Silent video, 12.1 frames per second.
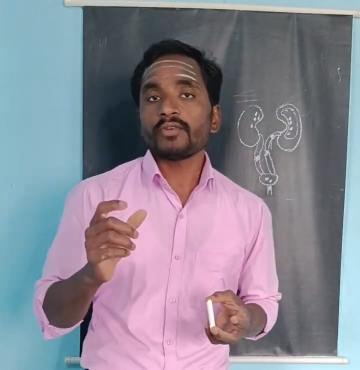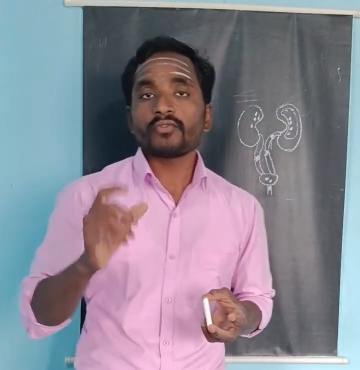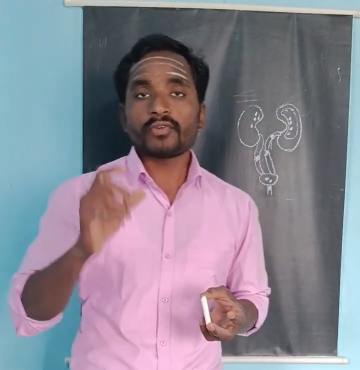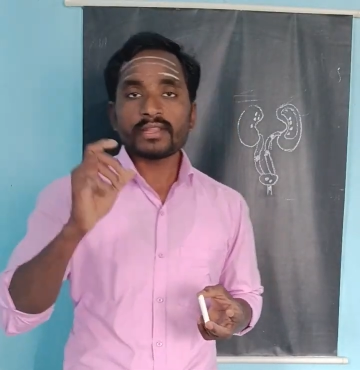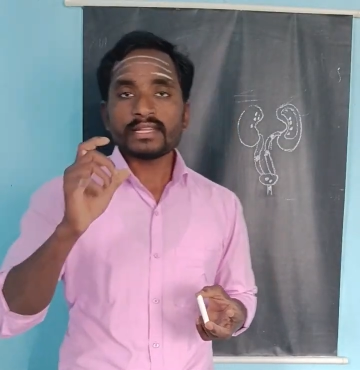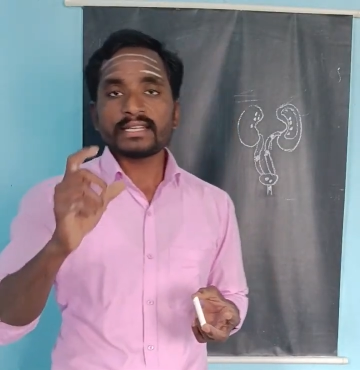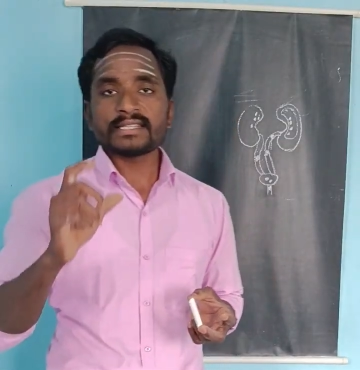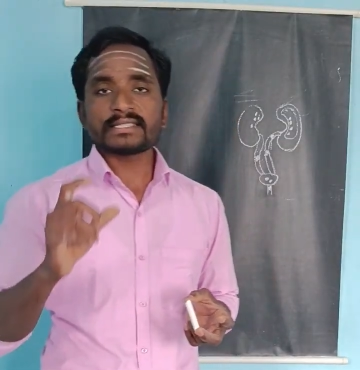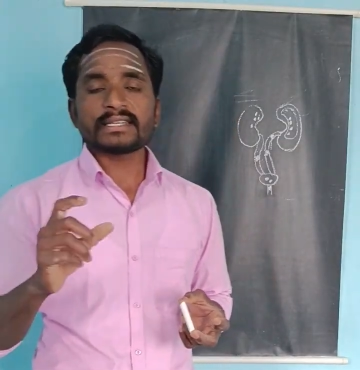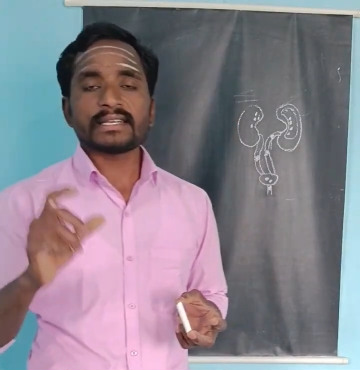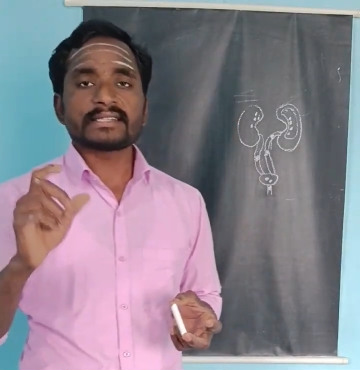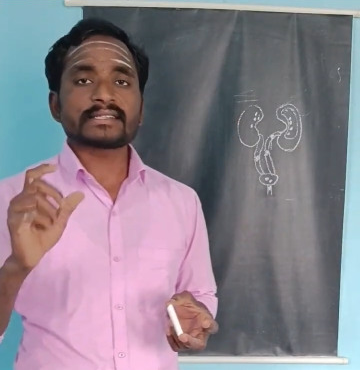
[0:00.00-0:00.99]
For that
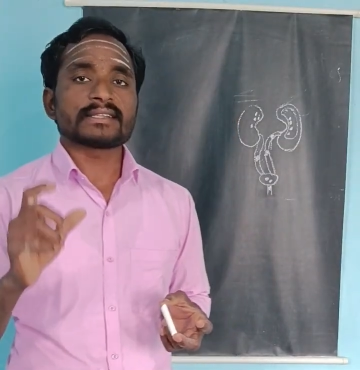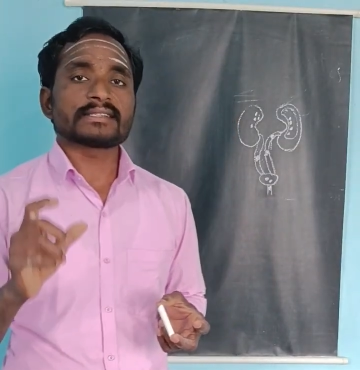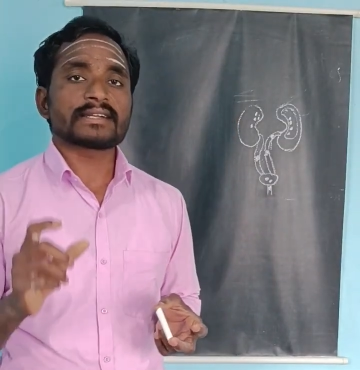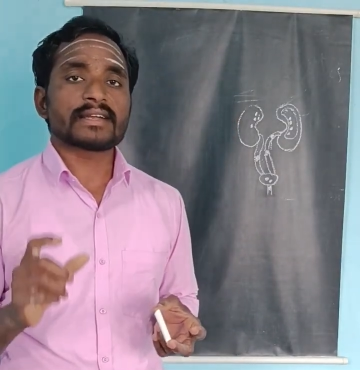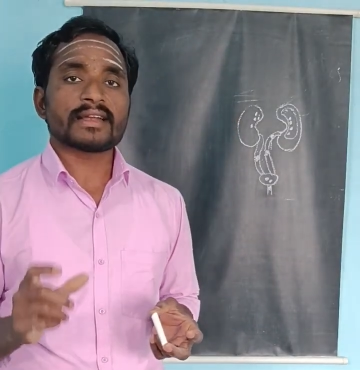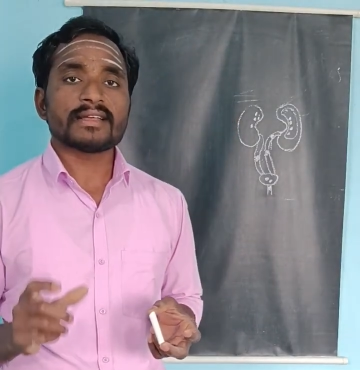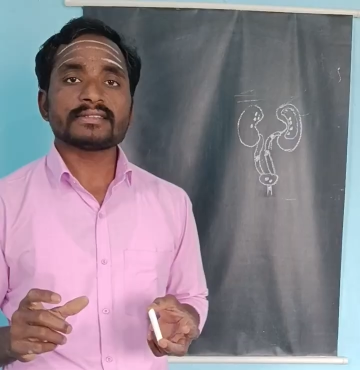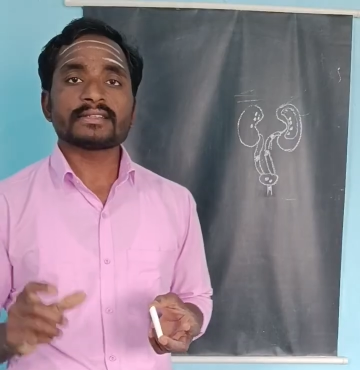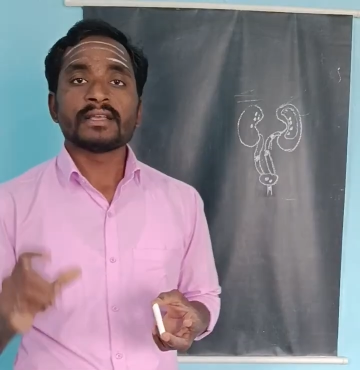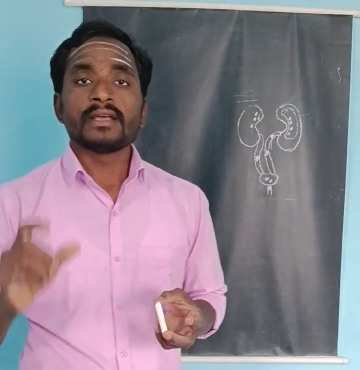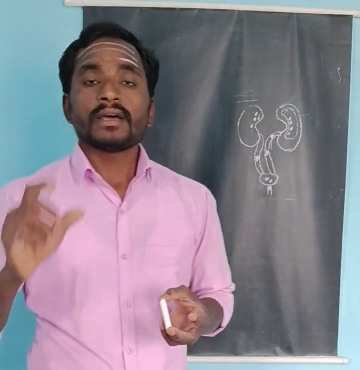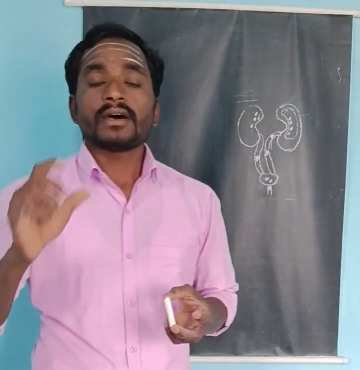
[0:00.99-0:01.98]
reason, it is considered as
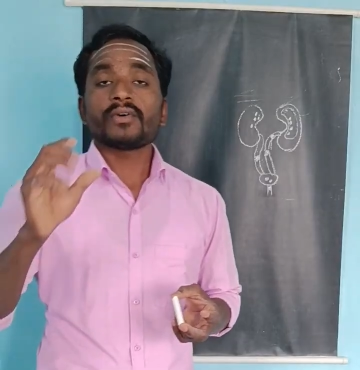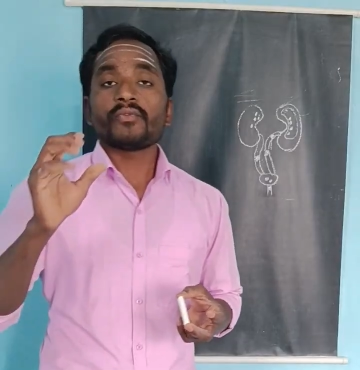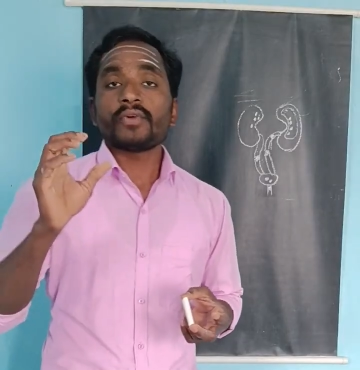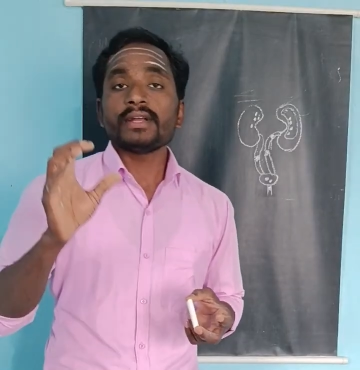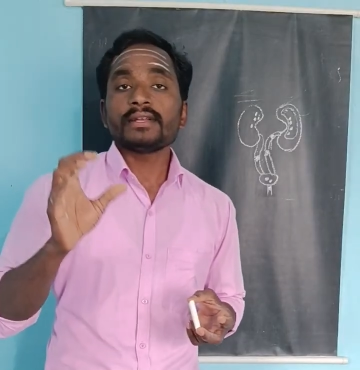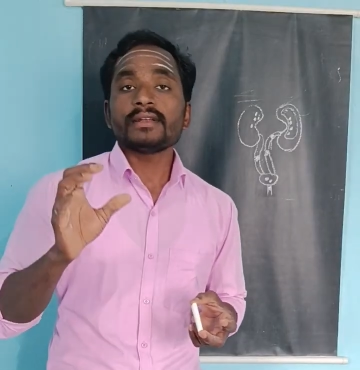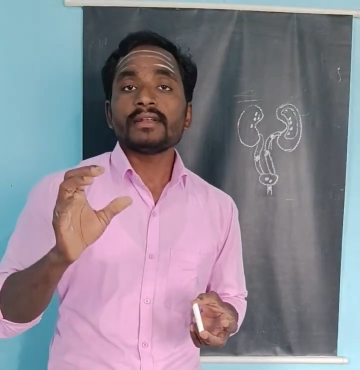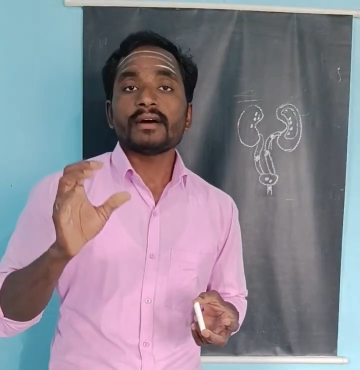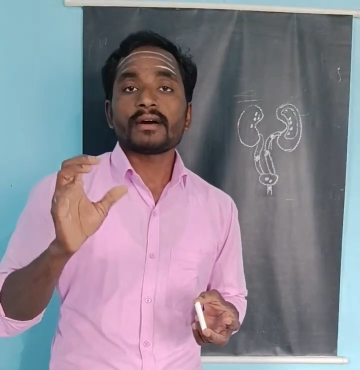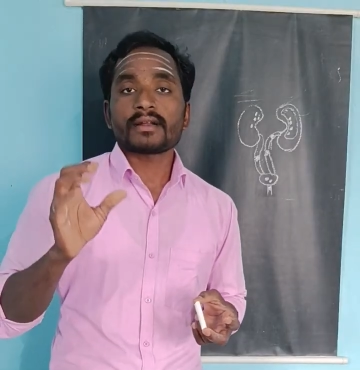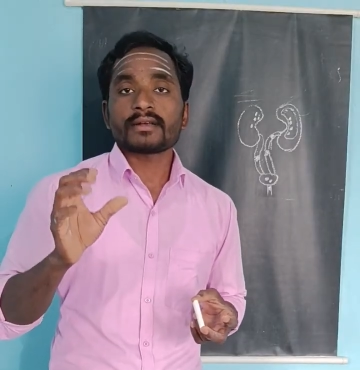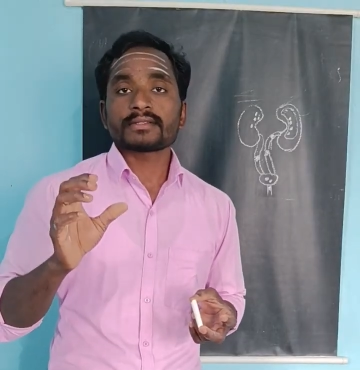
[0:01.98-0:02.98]
a vital
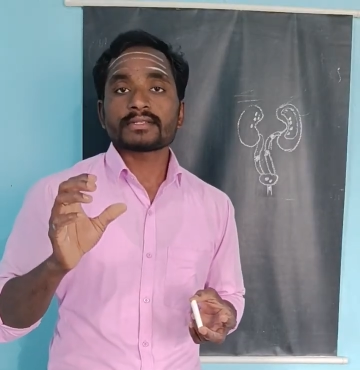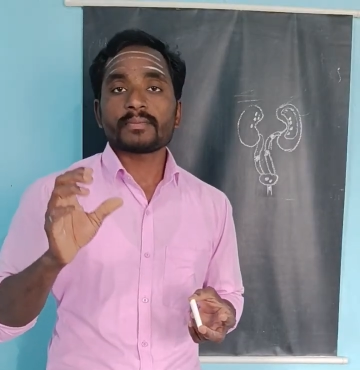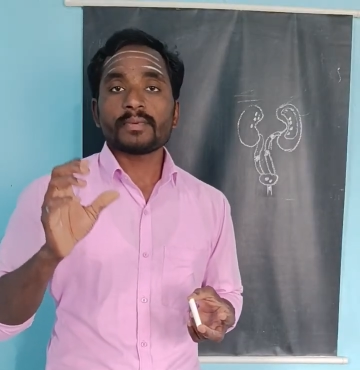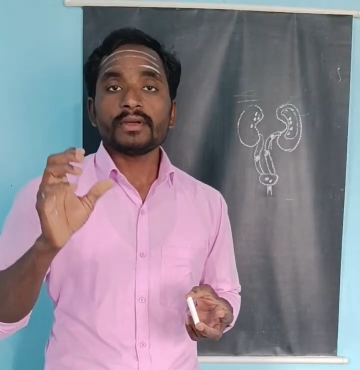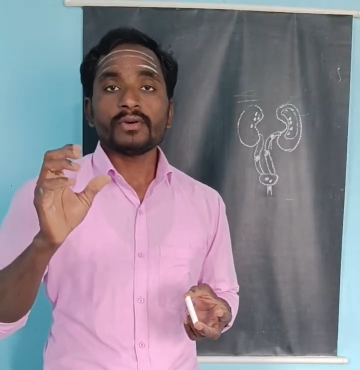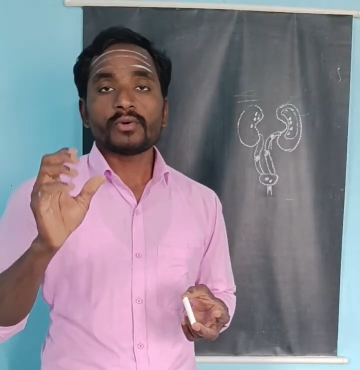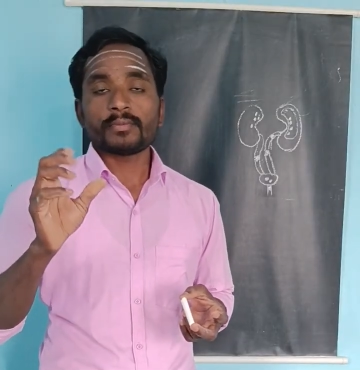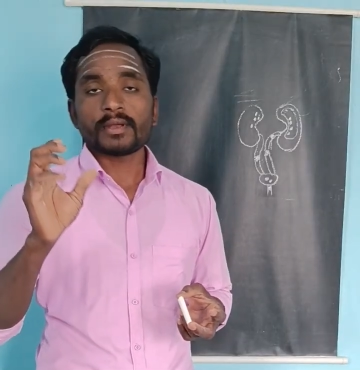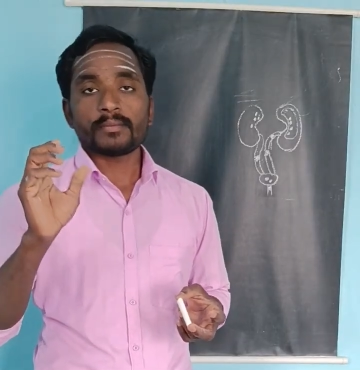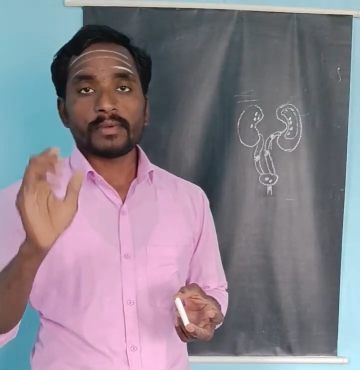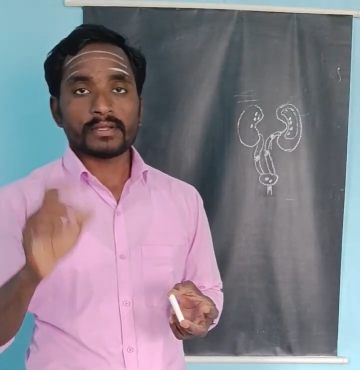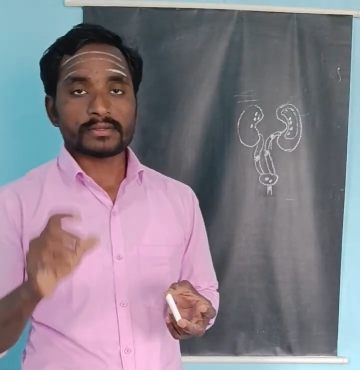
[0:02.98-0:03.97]
organs of a human
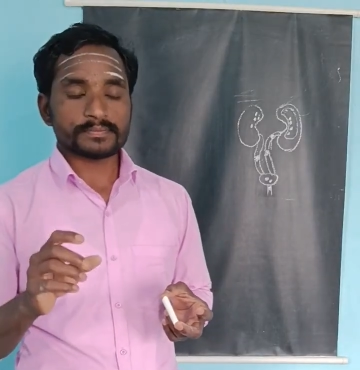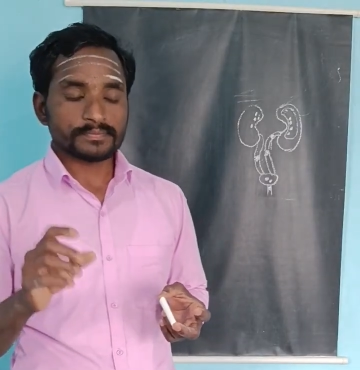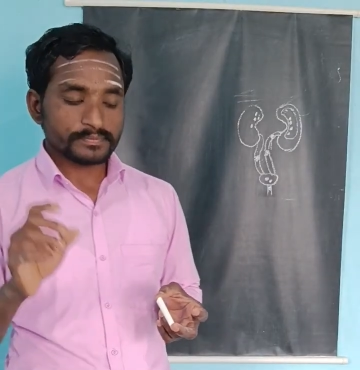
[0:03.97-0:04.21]
being.